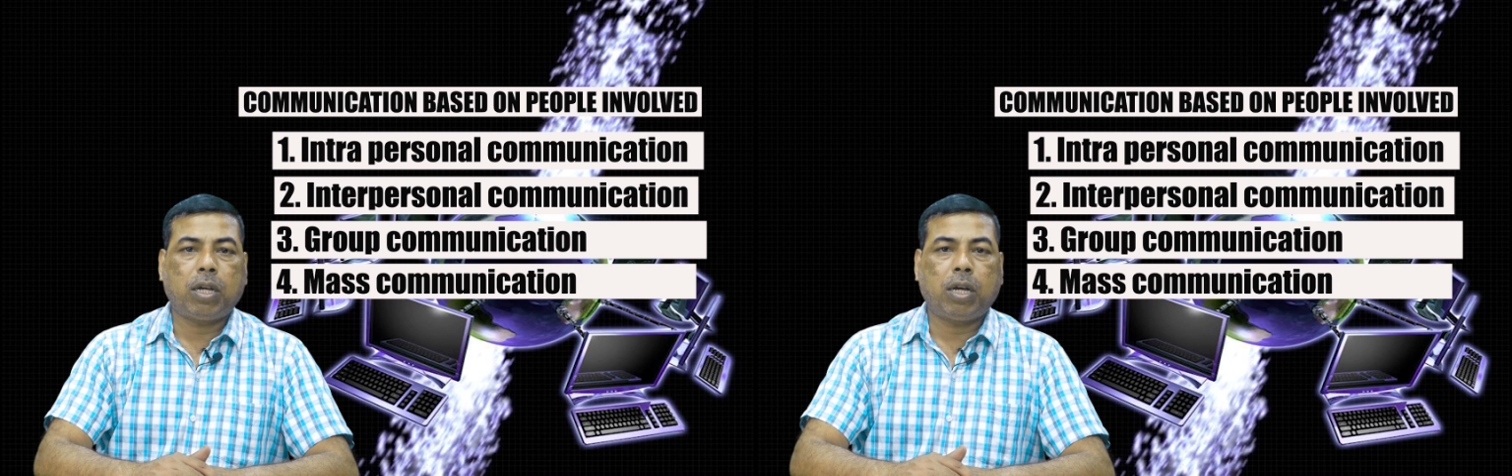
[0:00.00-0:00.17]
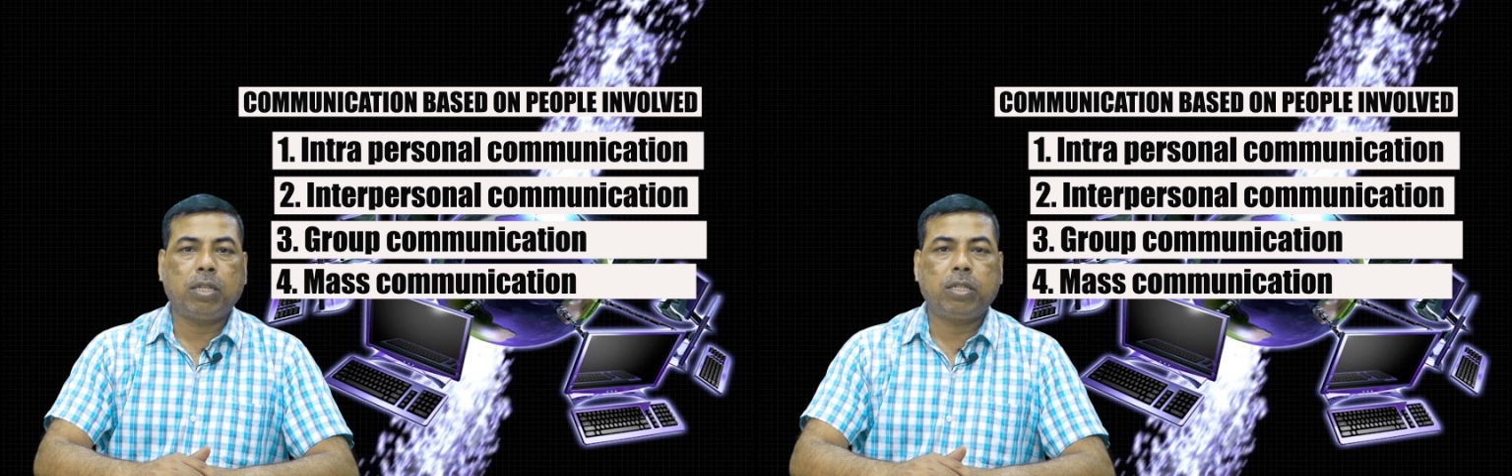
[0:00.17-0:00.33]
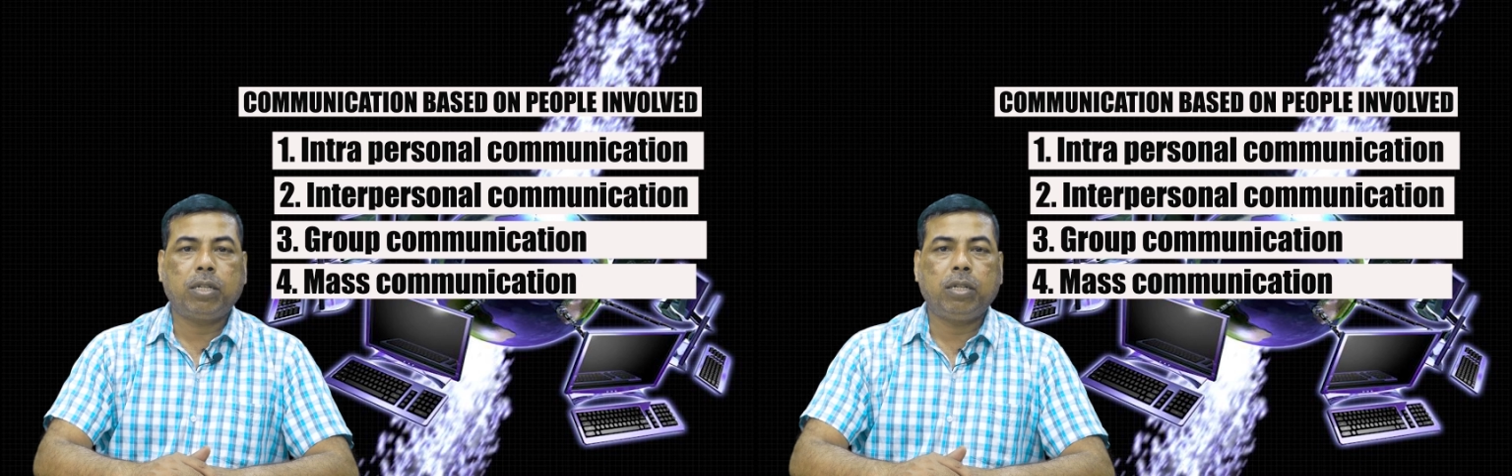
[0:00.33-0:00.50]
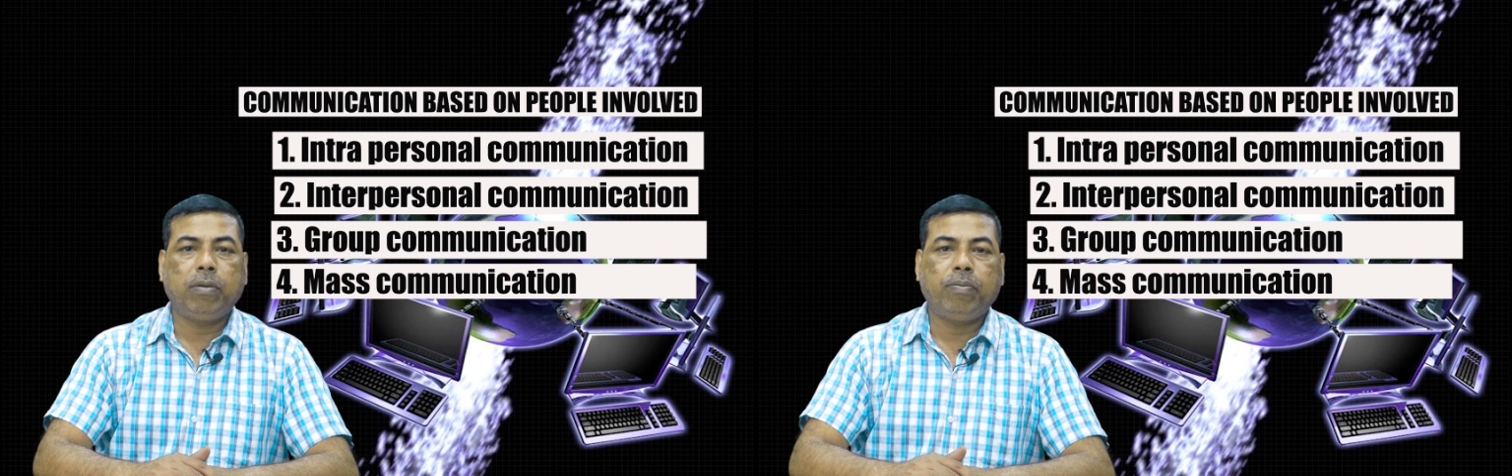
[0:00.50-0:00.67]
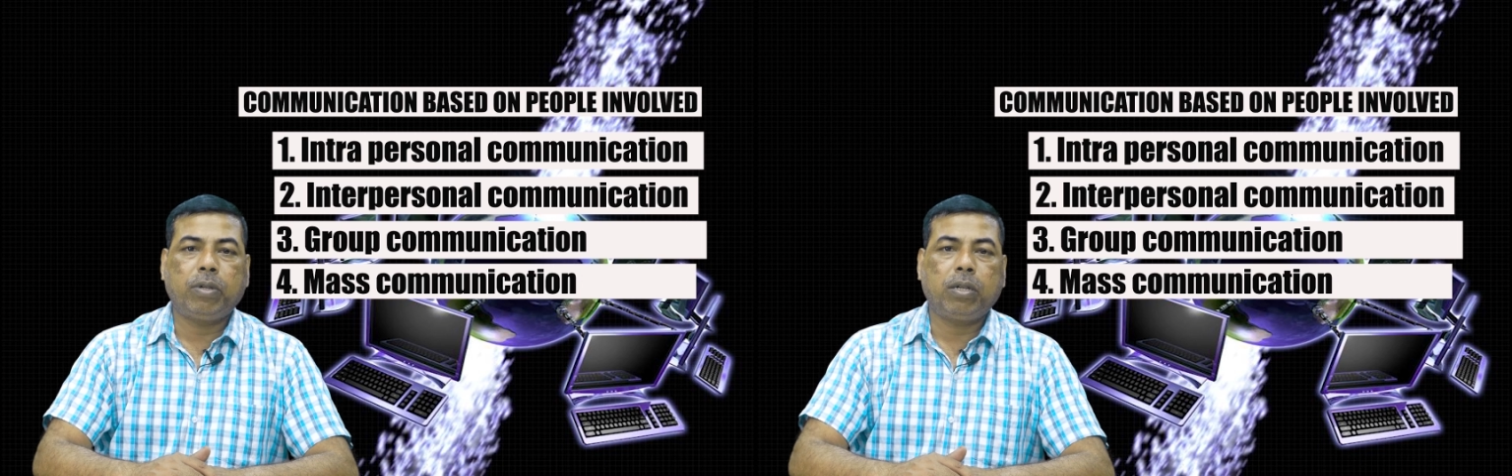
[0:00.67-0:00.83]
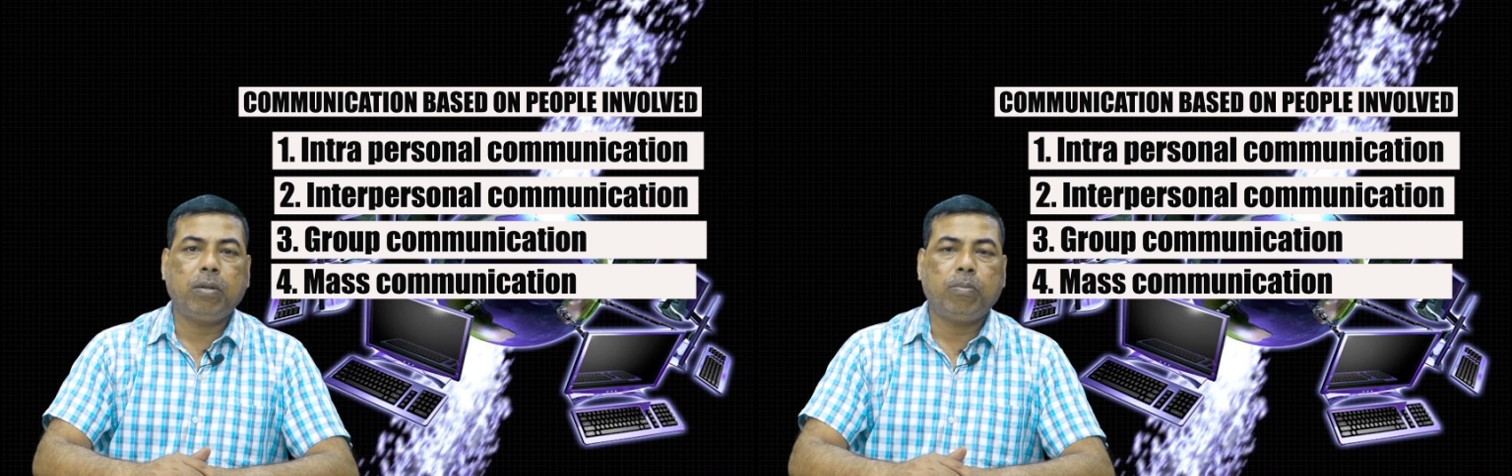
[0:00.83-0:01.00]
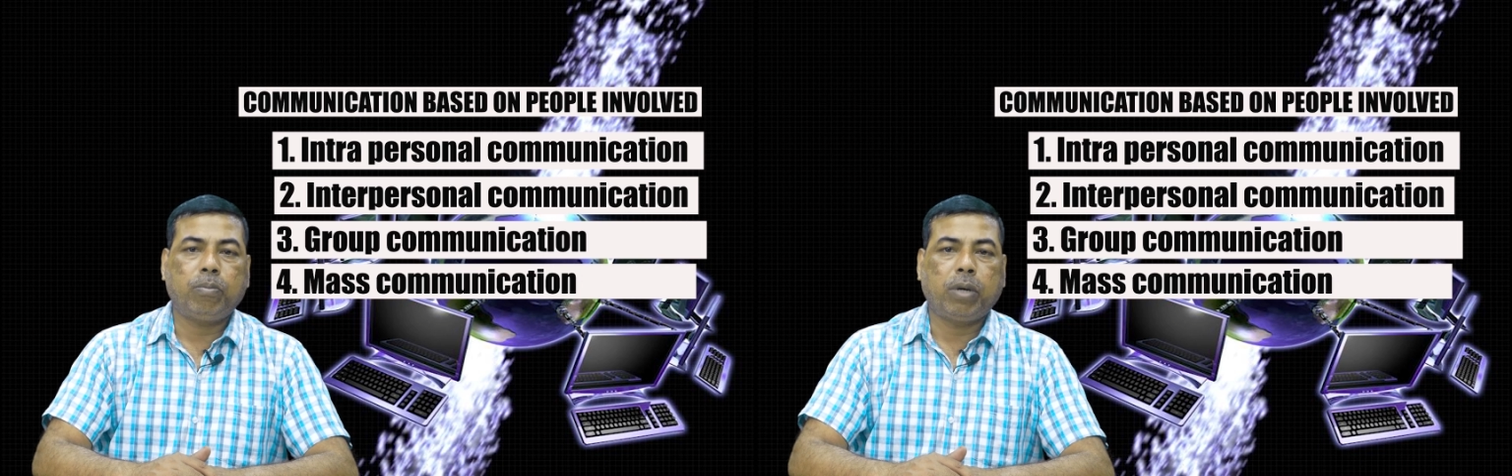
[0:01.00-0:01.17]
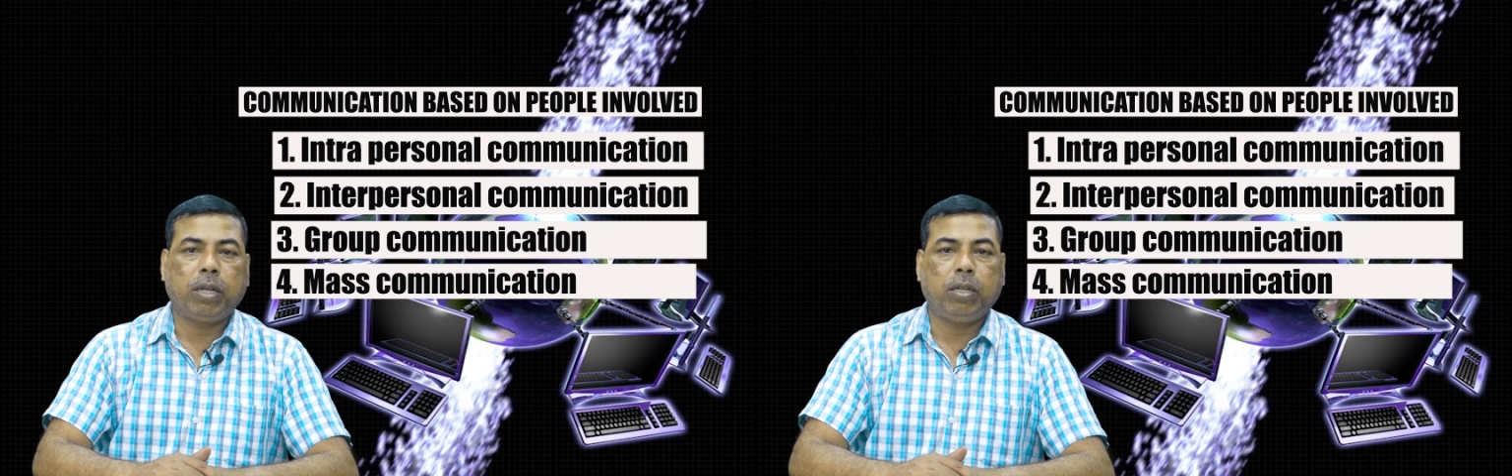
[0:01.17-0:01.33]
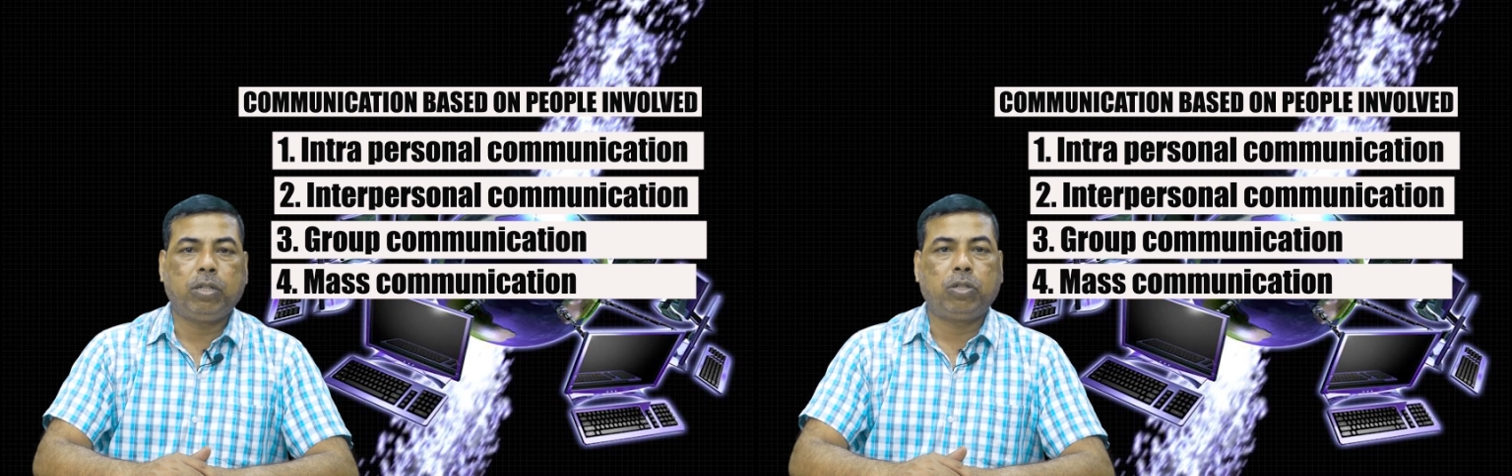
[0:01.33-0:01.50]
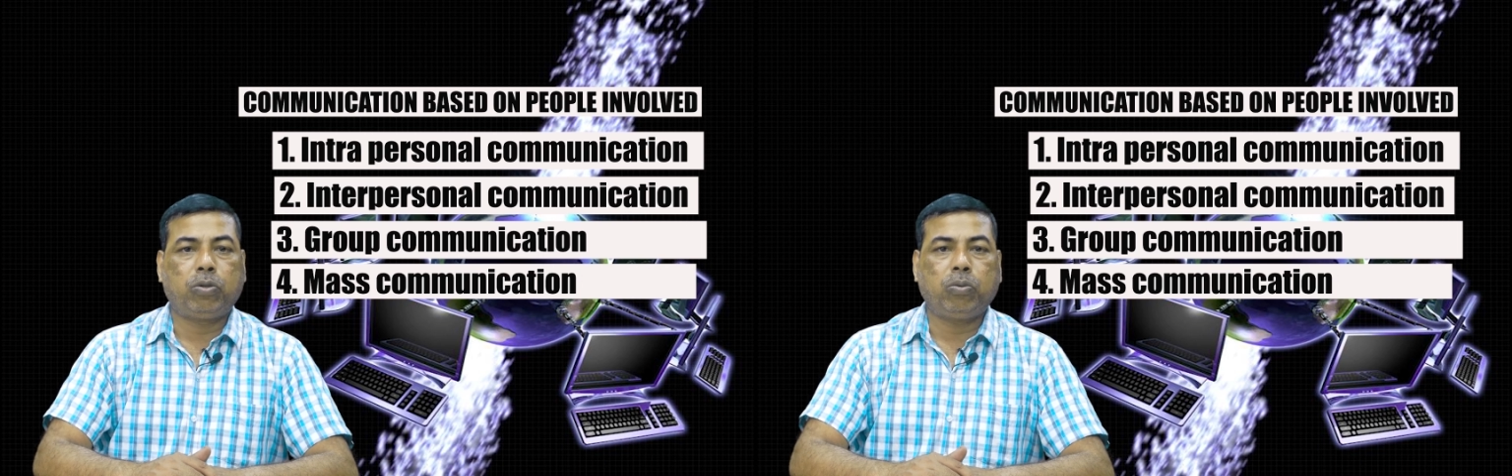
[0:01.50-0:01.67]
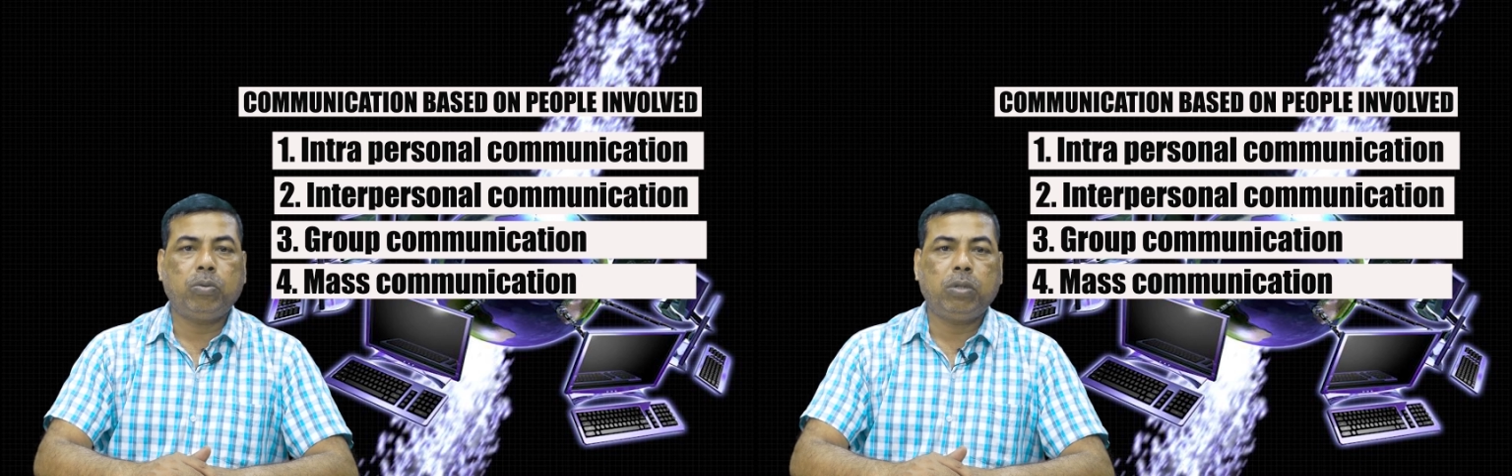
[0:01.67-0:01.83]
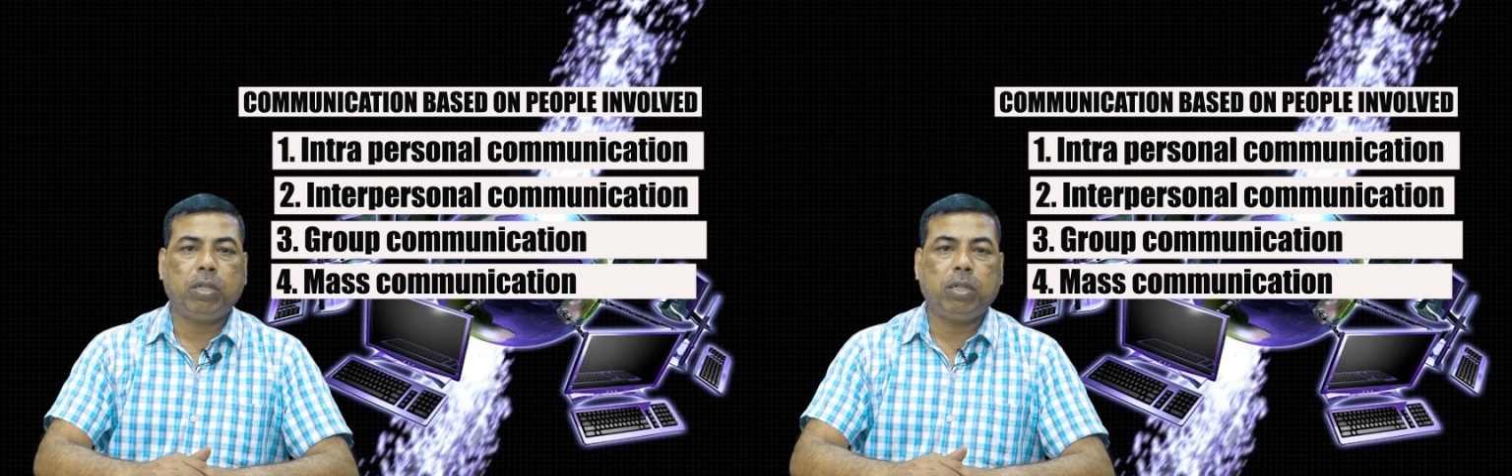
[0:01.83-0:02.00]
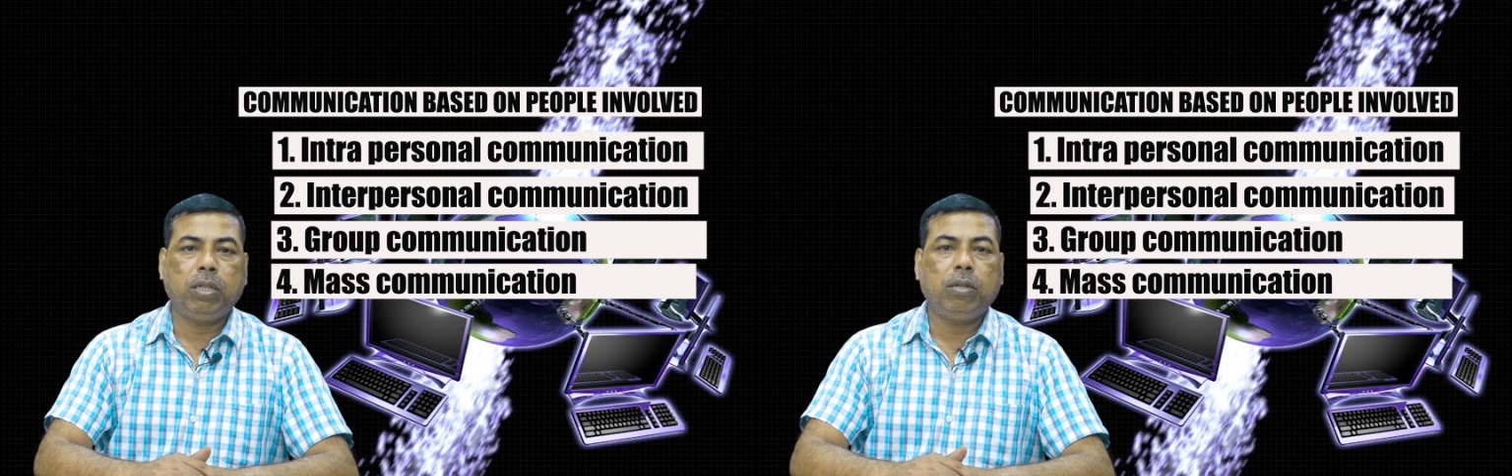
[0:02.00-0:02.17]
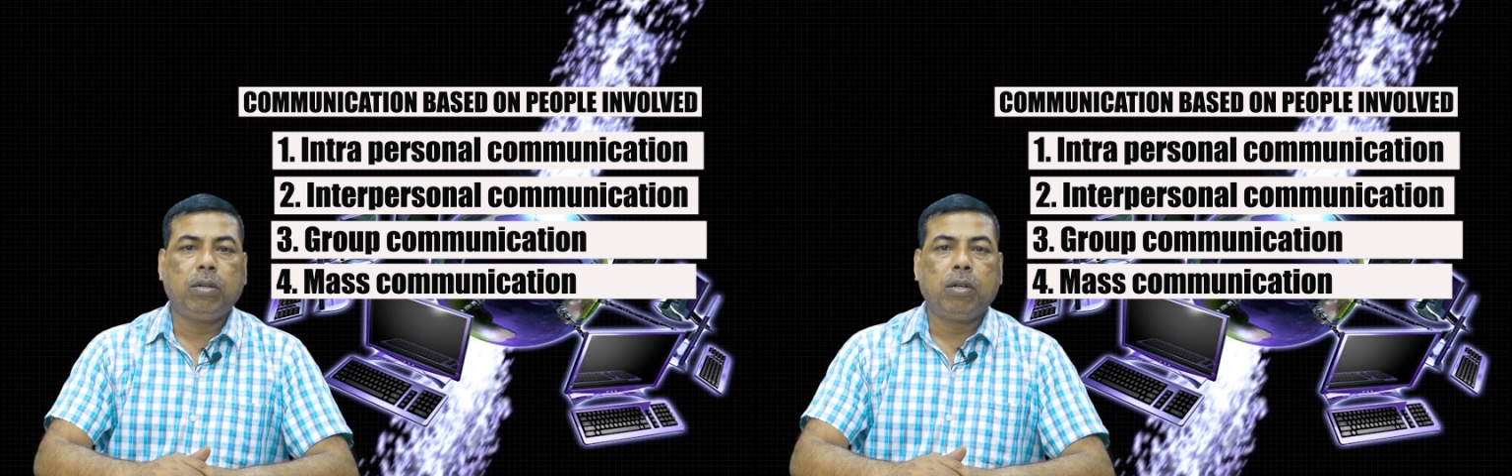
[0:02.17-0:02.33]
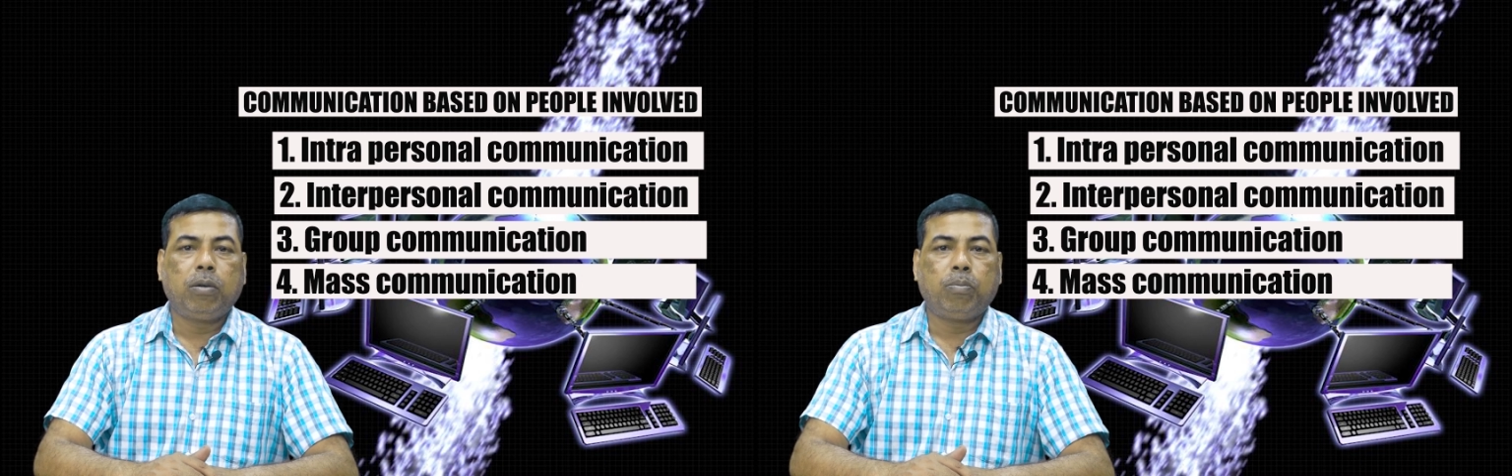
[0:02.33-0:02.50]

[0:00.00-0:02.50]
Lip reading: a significant milestone in